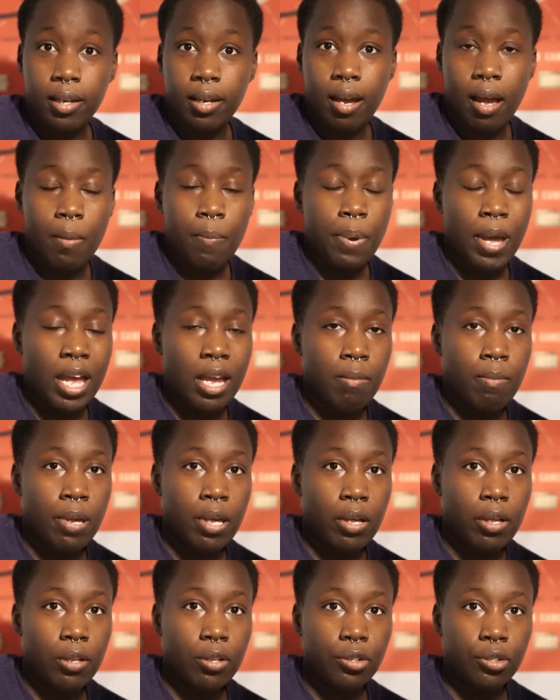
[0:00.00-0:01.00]
I pay
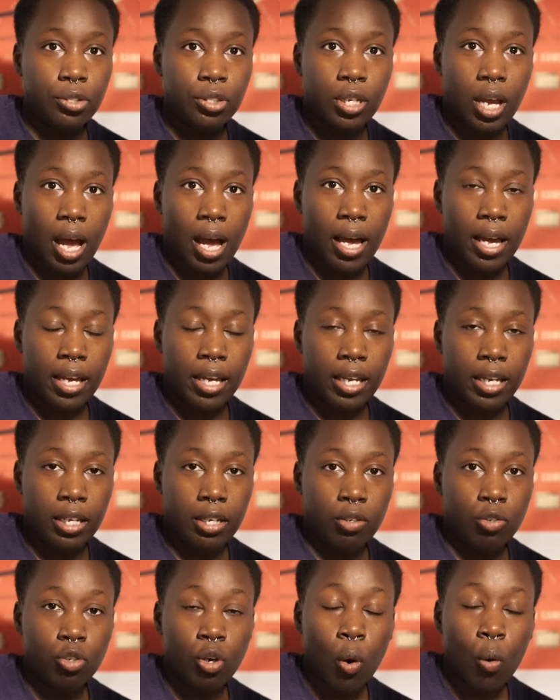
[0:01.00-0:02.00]
bills,
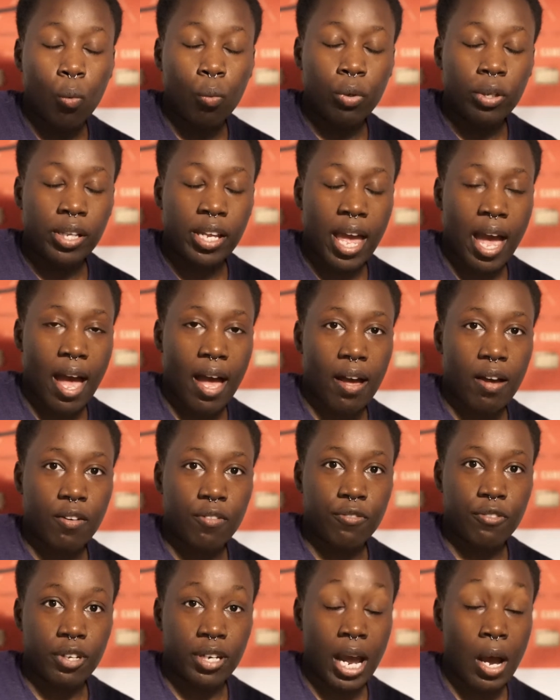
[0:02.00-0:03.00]
I don't really
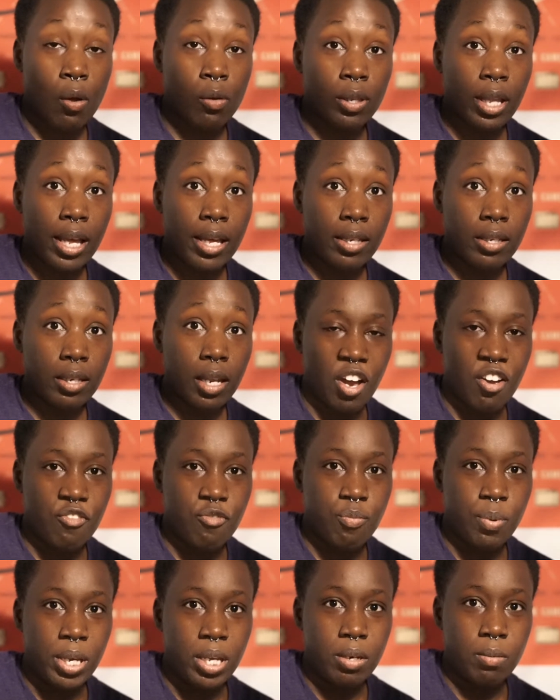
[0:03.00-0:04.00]
have an outlet.
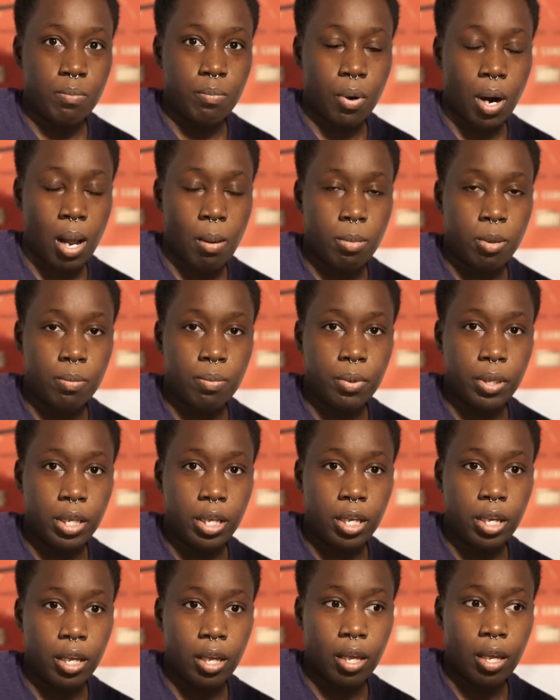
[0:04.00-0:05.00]
I've been
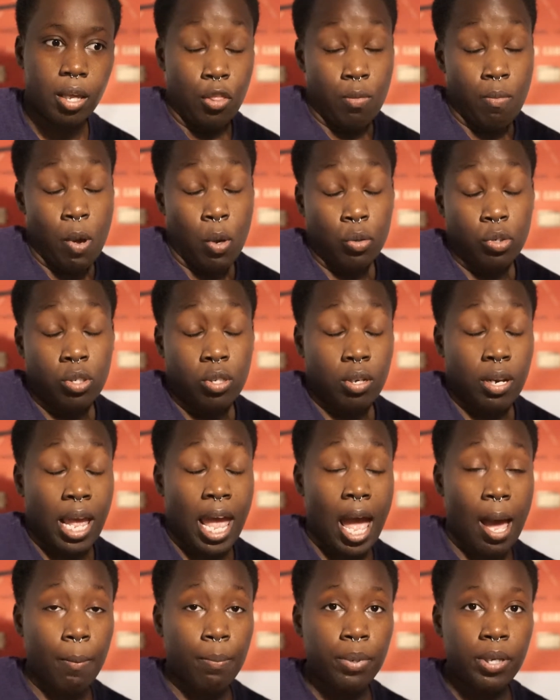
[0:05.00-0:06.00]
probably the most
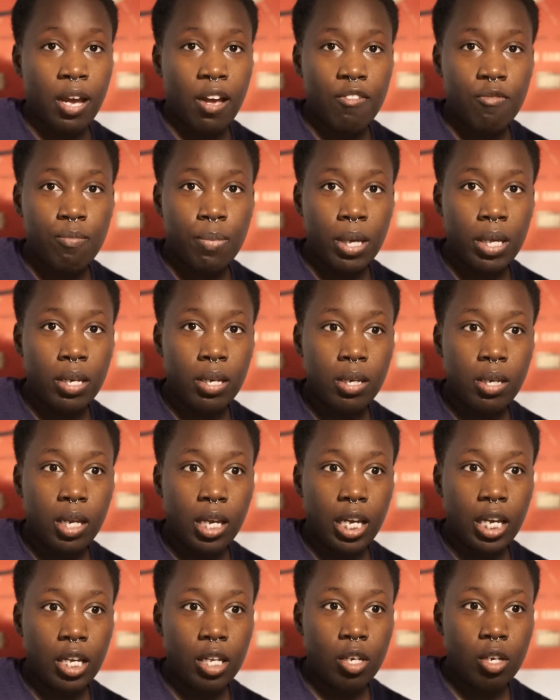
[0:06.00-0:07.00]
unhappy I've been
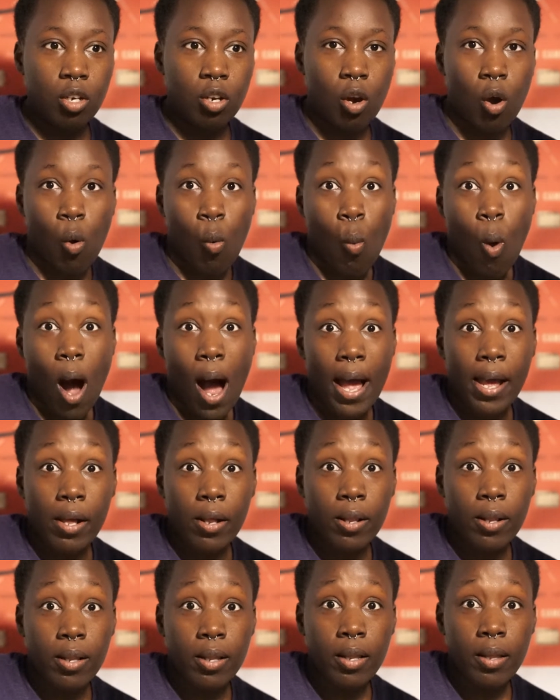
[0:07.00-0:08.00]
in a
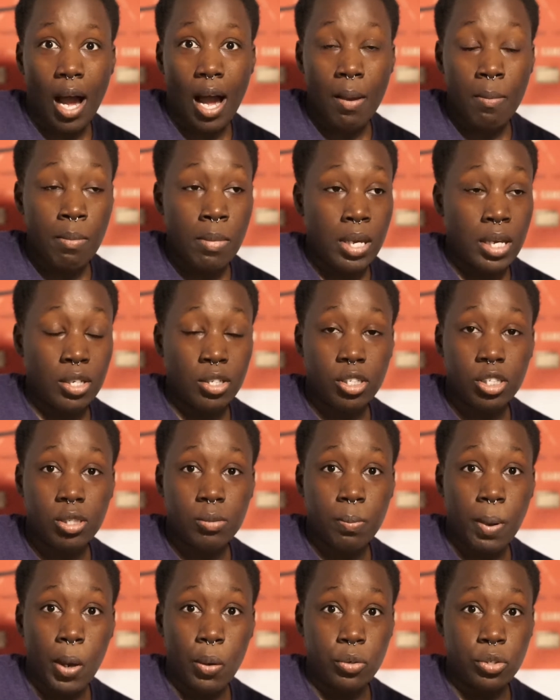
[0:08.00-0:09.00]
while. I miss
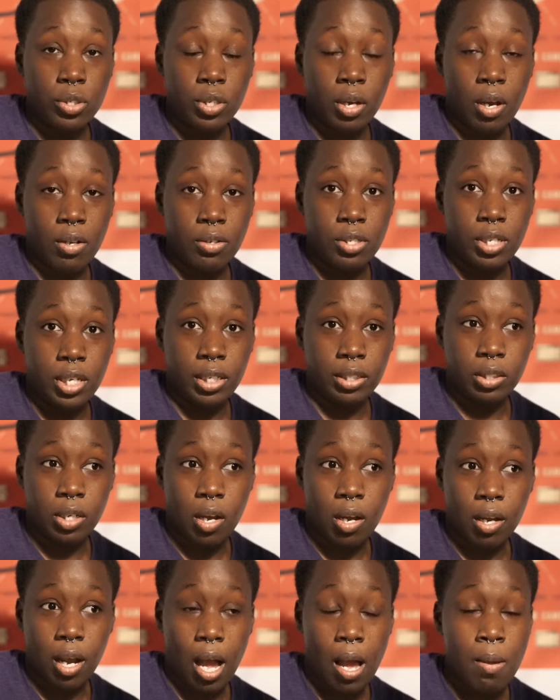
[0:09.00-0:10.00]
posting on
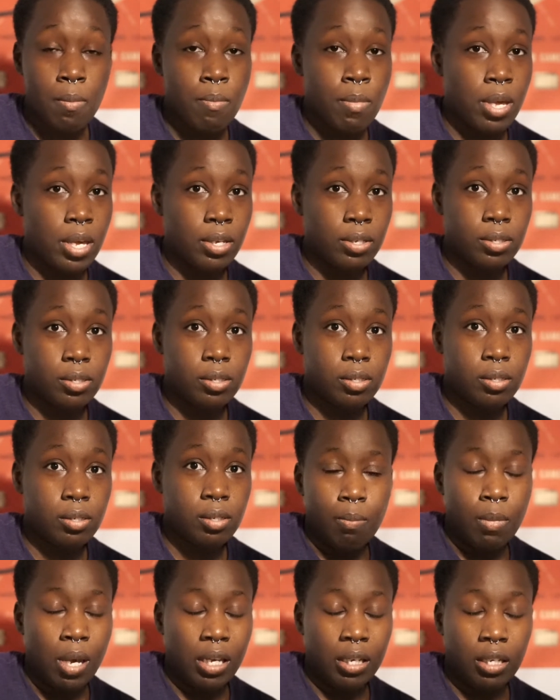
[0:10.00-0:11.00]
TikTok. I miss
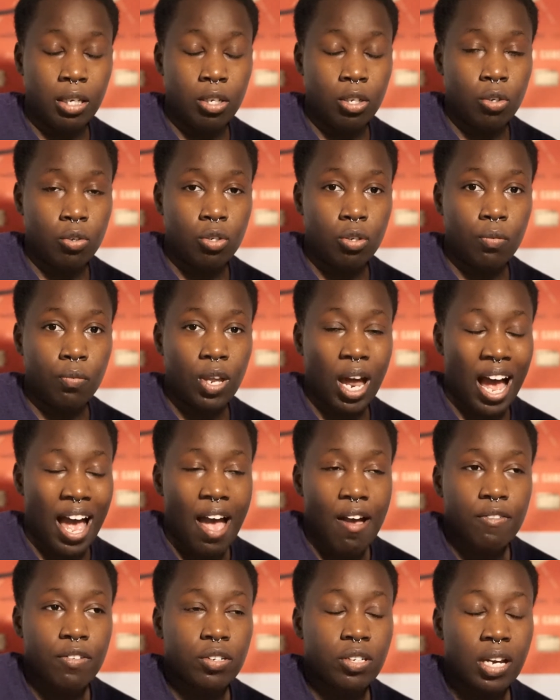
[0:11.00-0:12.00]
making YouTube. I
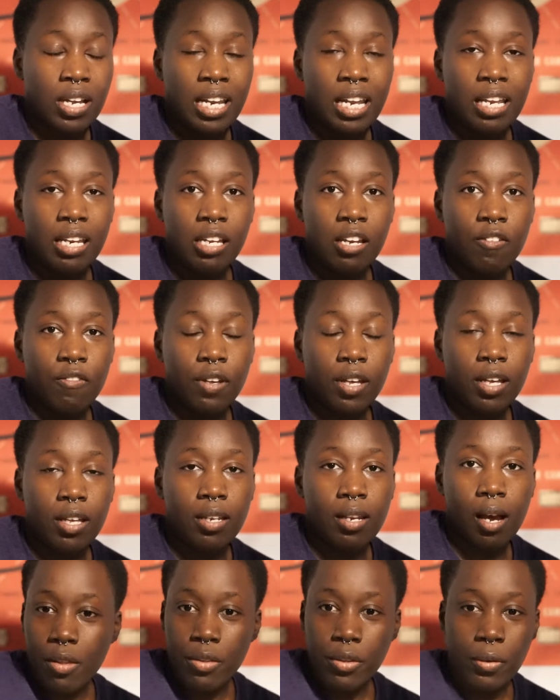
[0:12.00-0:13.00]
haven't done any of
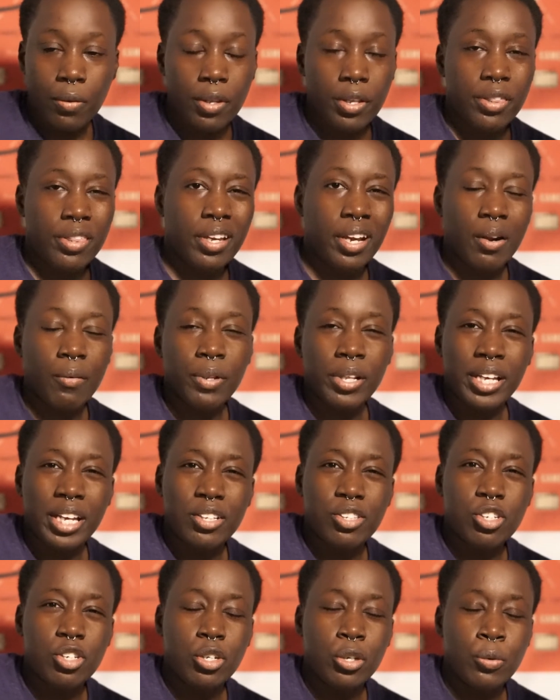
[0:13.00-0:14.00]
it. The only thing I really
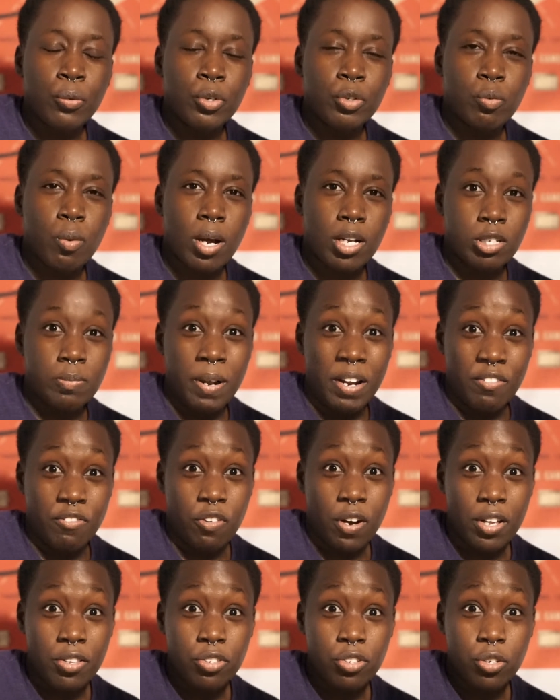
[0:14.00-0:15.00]
get to do is watch my
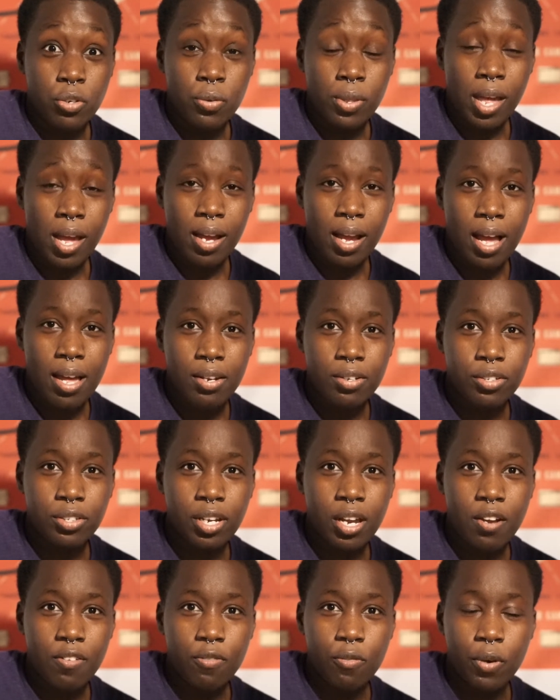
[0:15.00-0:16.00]
friends do that kind of
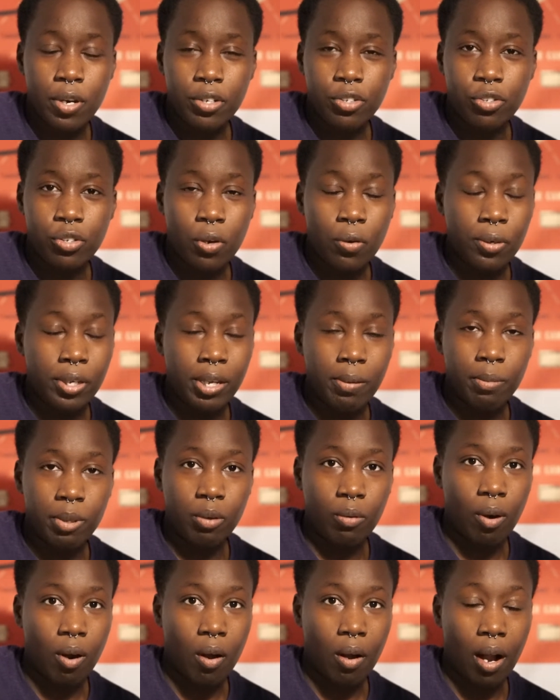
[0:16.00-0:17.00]
stuff, which, don't get me
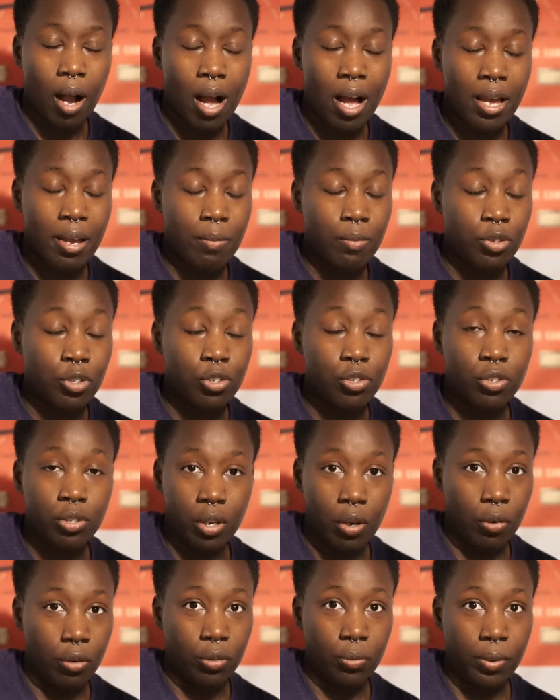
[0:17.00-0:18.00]
wrong, I am
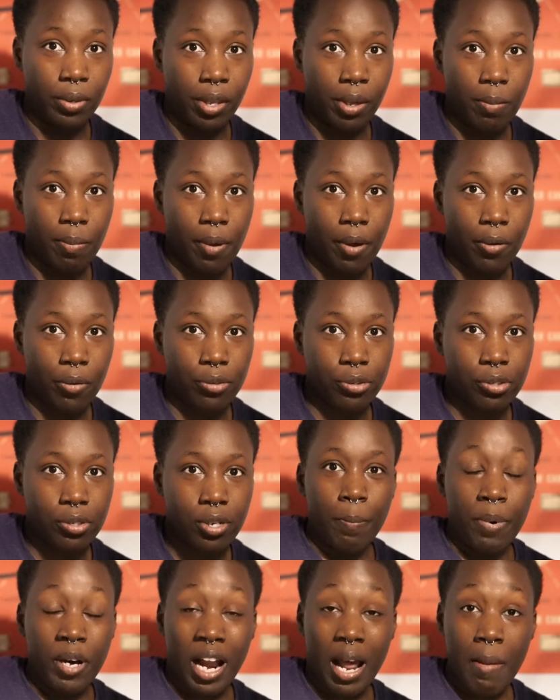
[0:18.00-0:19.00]
stoked when they
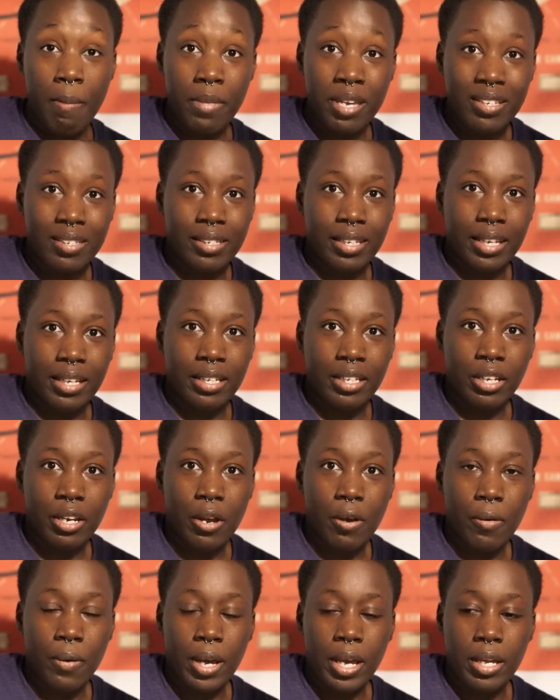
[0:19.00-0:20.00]
post, but I miss it, you
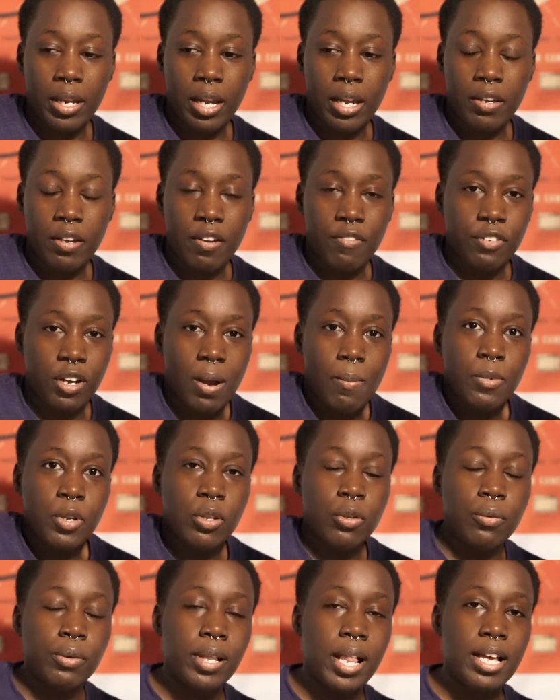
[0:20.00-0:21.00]
know, and I've come to
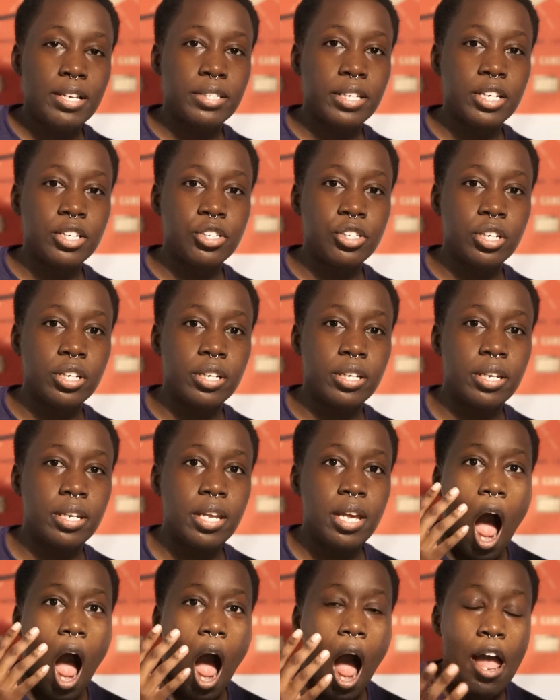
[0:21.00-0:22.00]
the
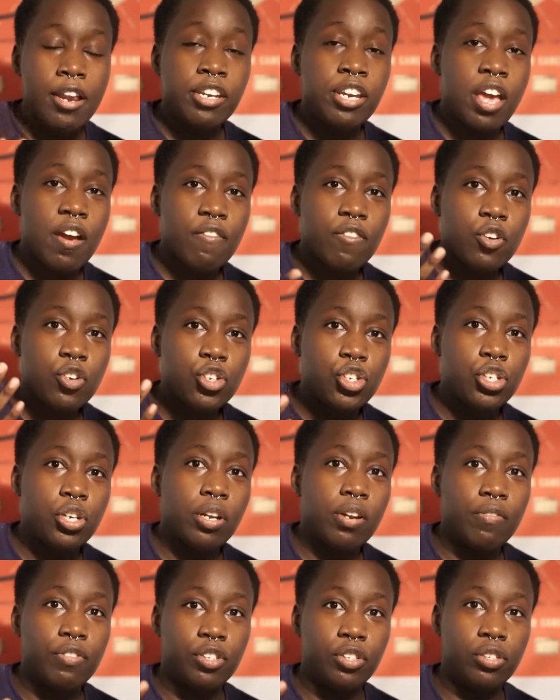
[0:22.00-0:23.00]
realization I never should
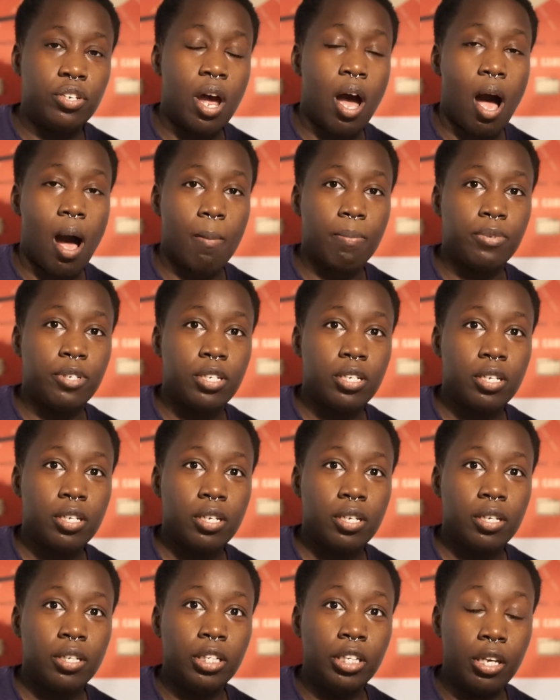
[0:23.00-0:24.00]
have stopped.
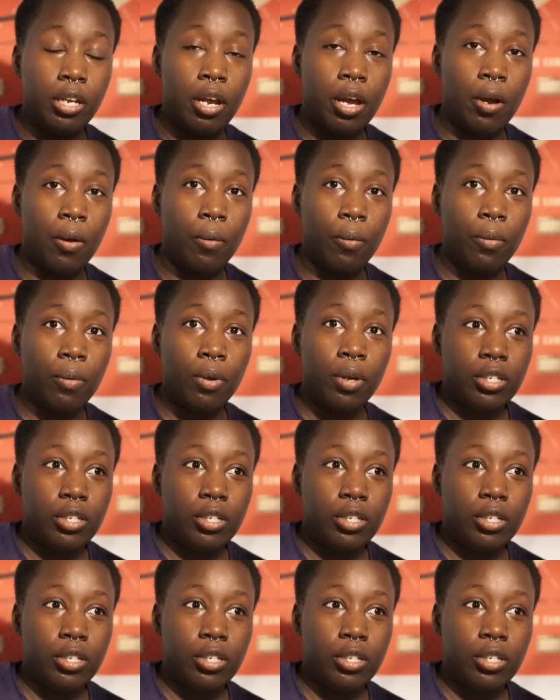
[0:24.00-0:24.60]
you know?